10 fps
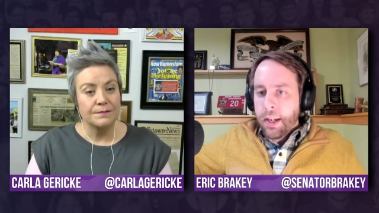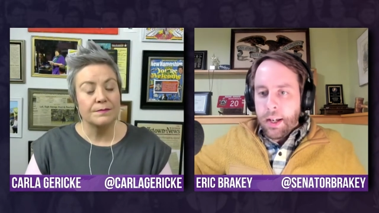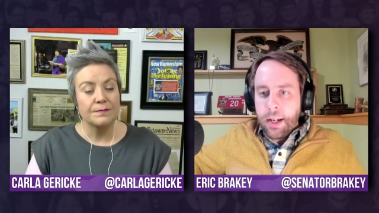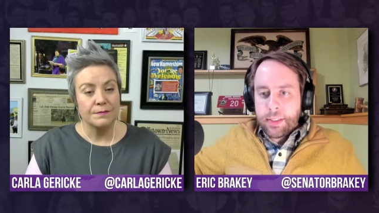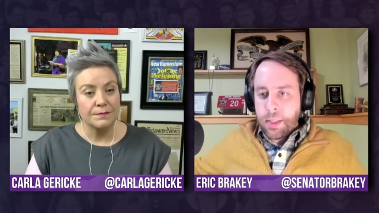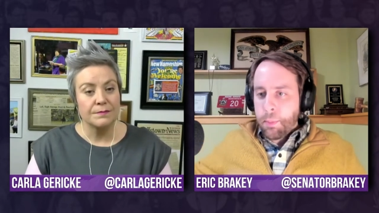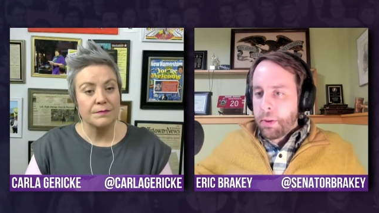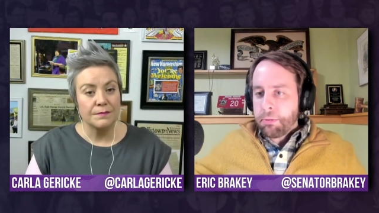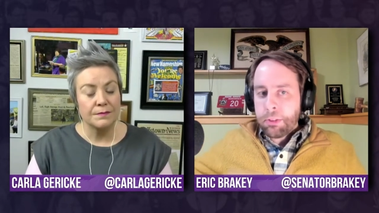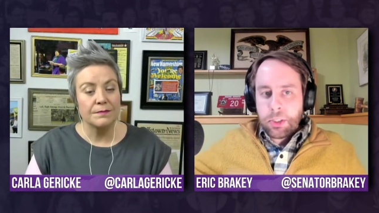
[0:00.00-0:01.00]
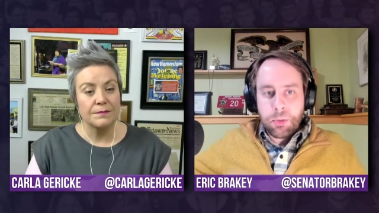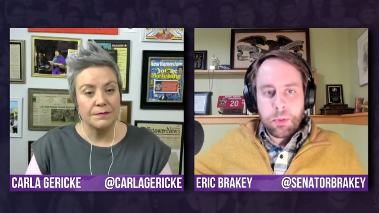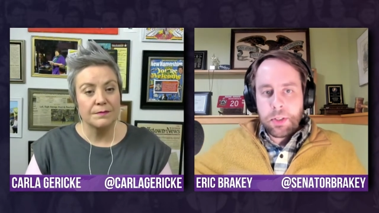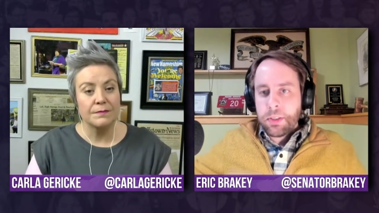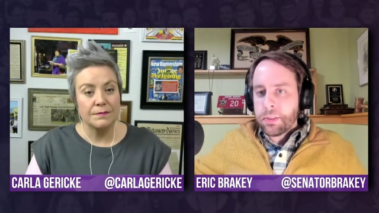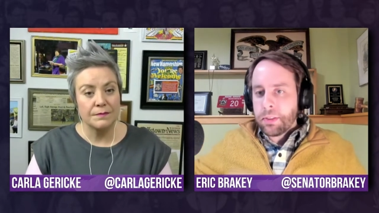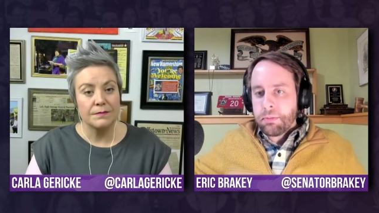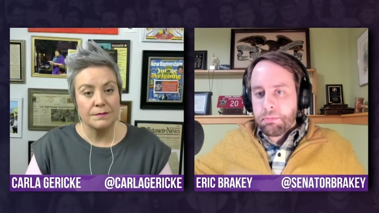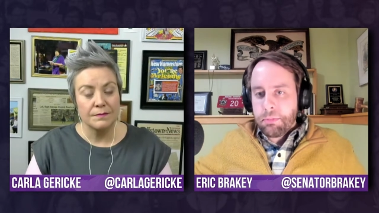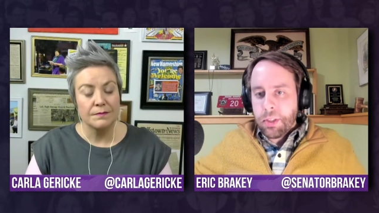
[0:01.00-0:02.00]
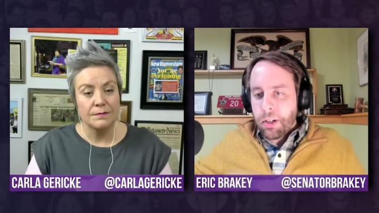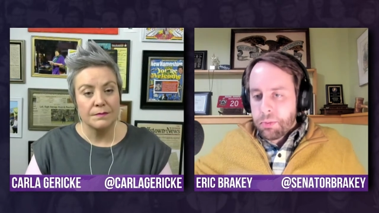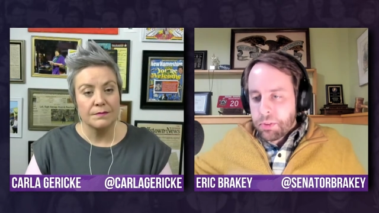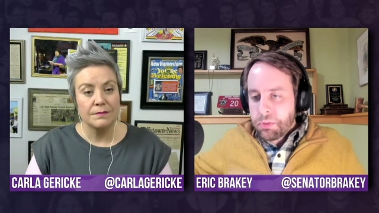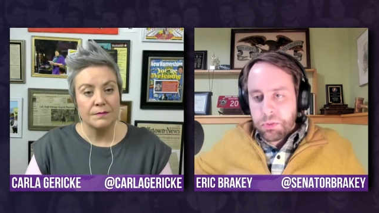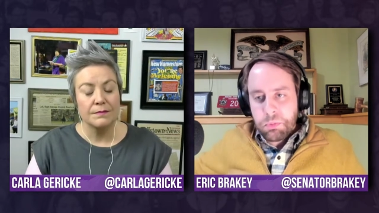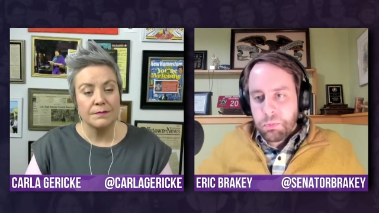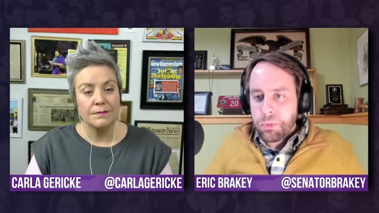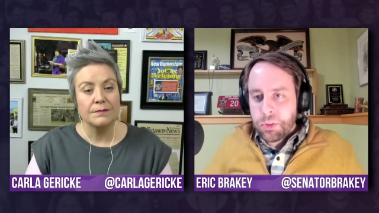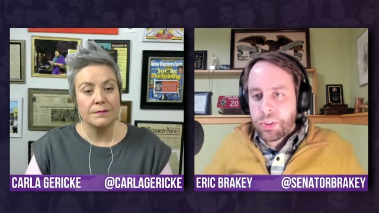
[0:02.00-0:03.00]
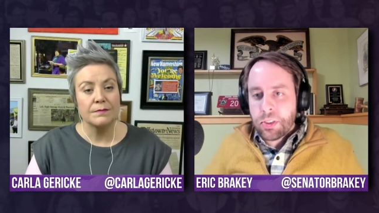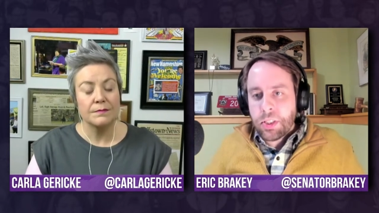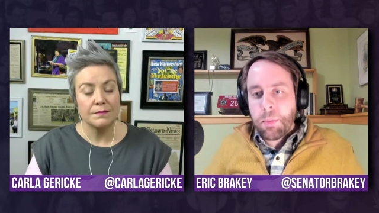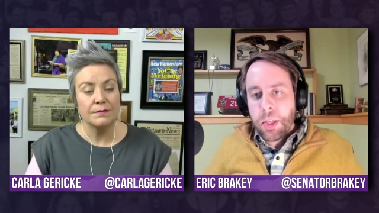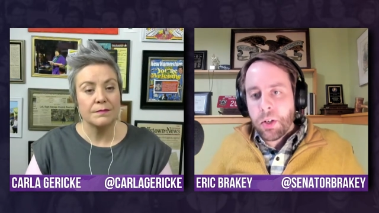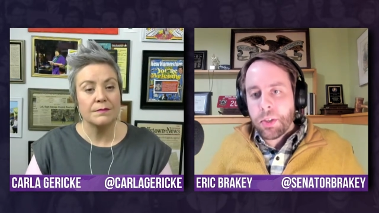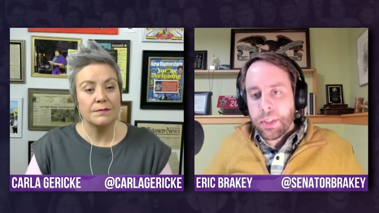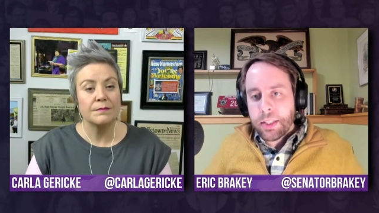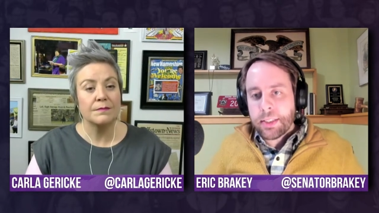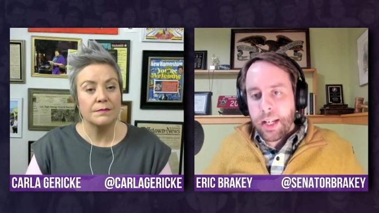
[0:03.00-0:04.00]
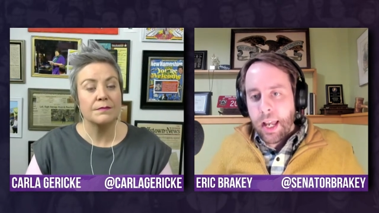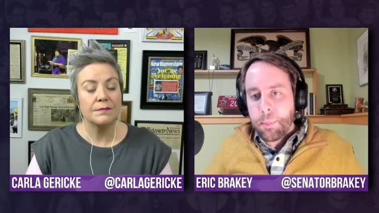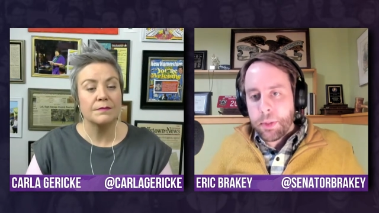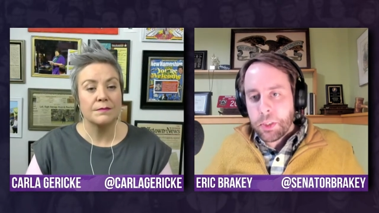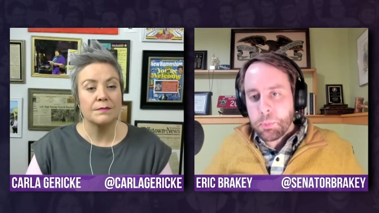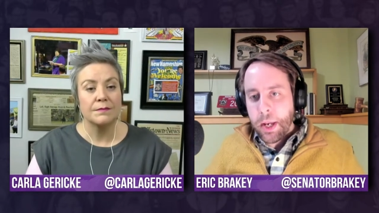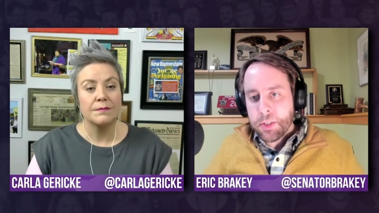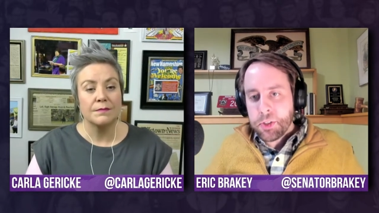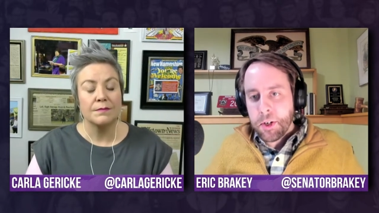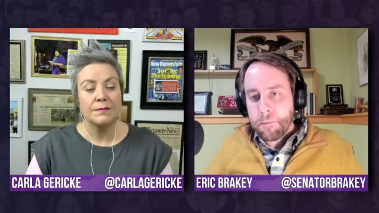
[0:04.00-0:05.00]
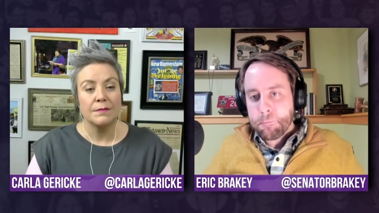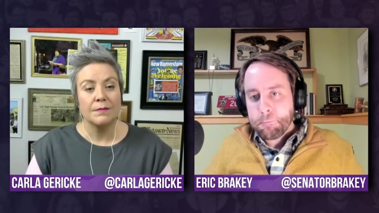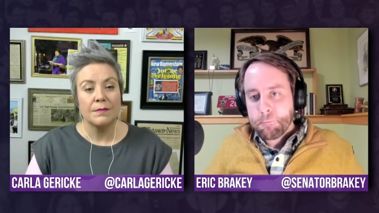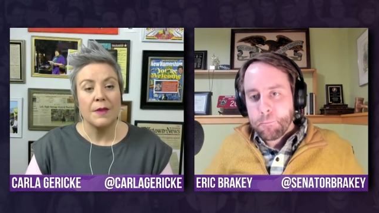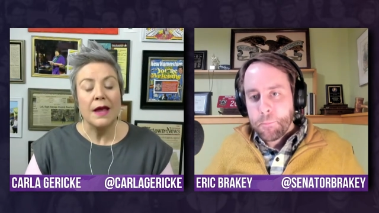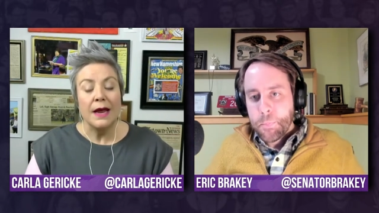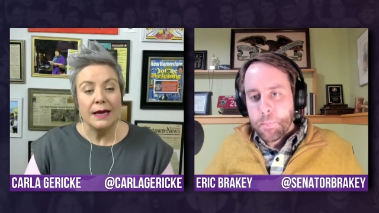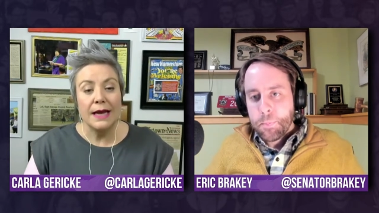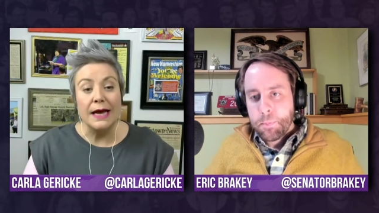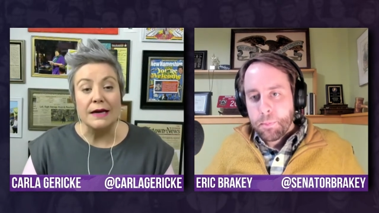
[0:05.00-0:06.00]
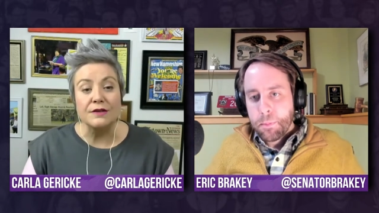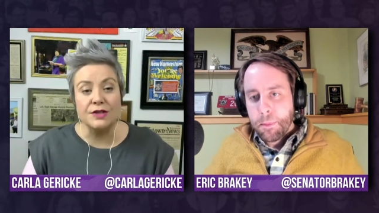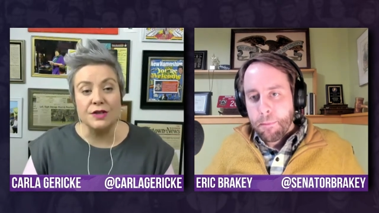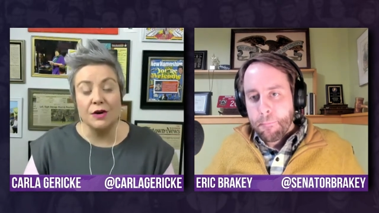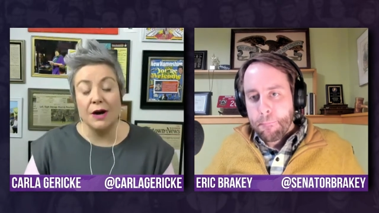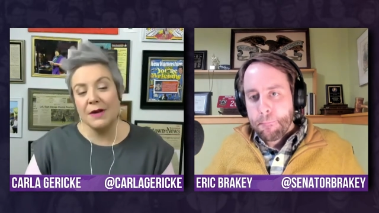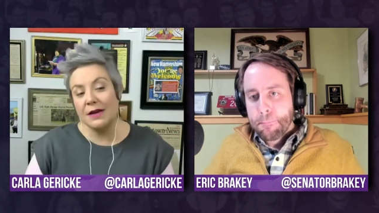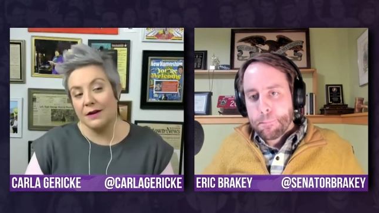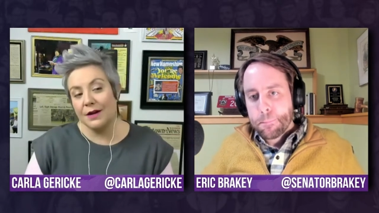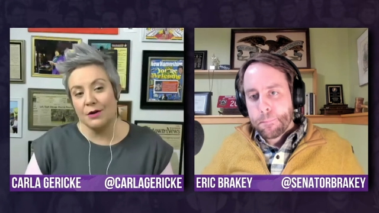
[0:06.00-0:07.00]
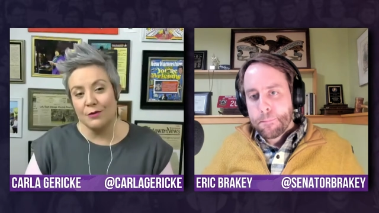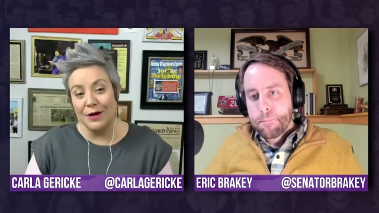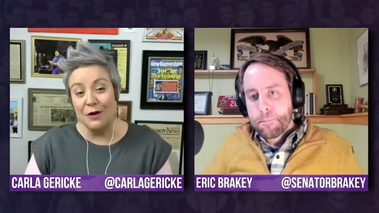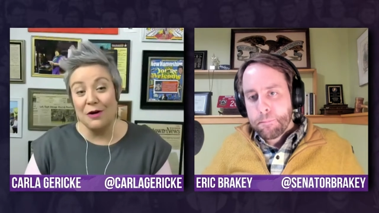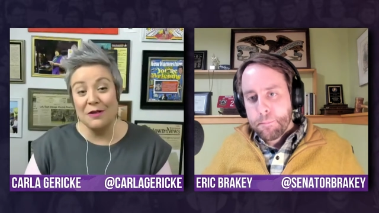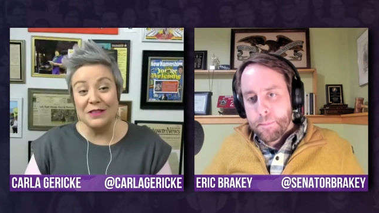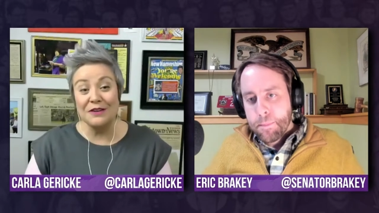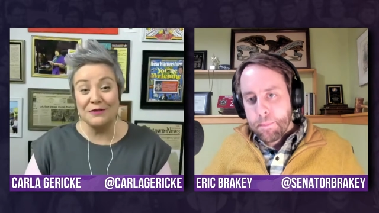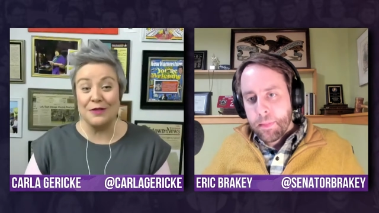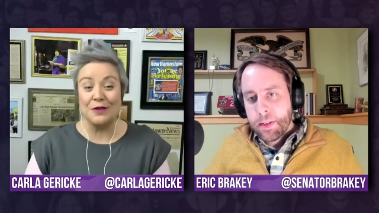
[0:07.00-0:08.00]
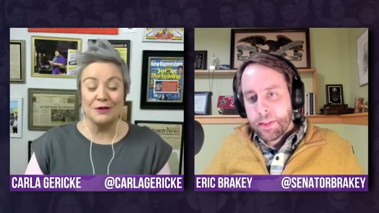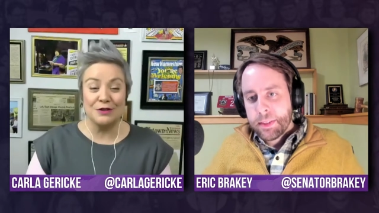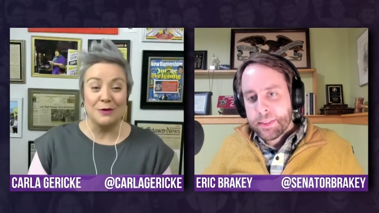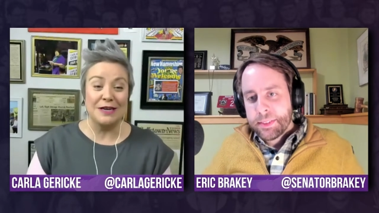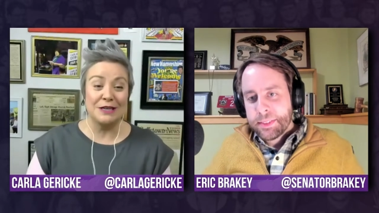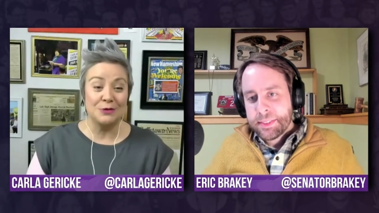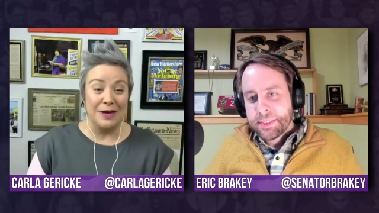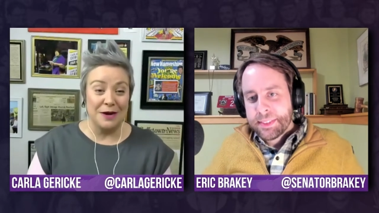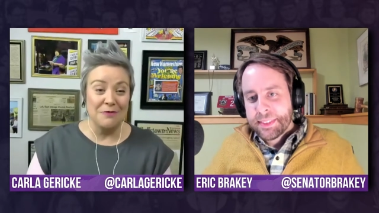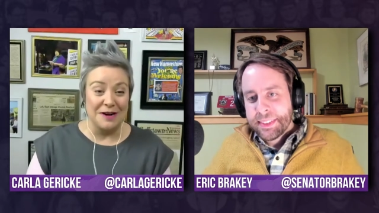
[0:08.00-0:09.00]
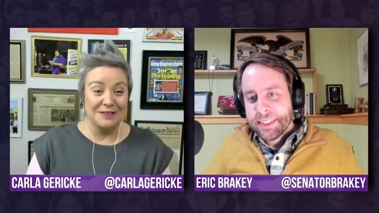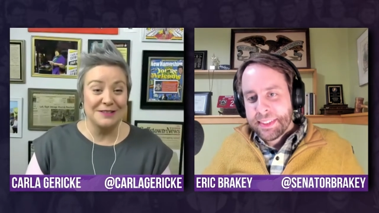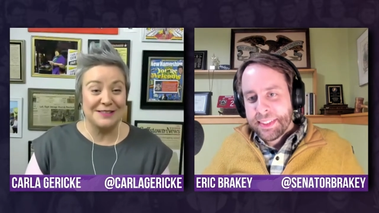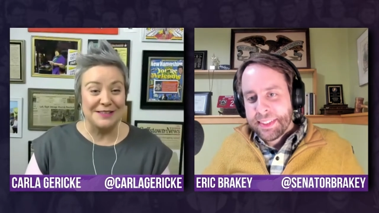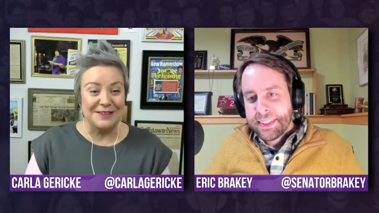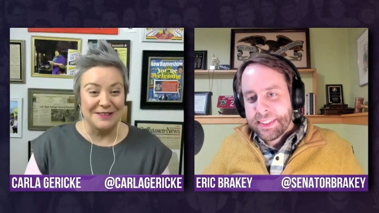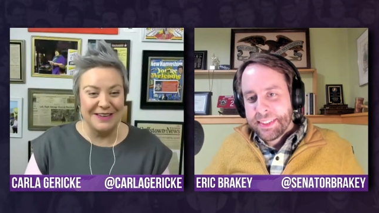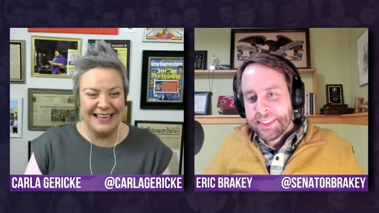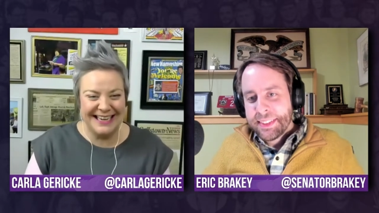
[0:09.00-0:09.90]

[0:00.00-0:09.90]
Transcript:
Speaker 1: uh, some of the victories, and you know, some of the good things that happened this past year.
Speaker 2: Yeah, so I mean, you know, we all lived through 2021, so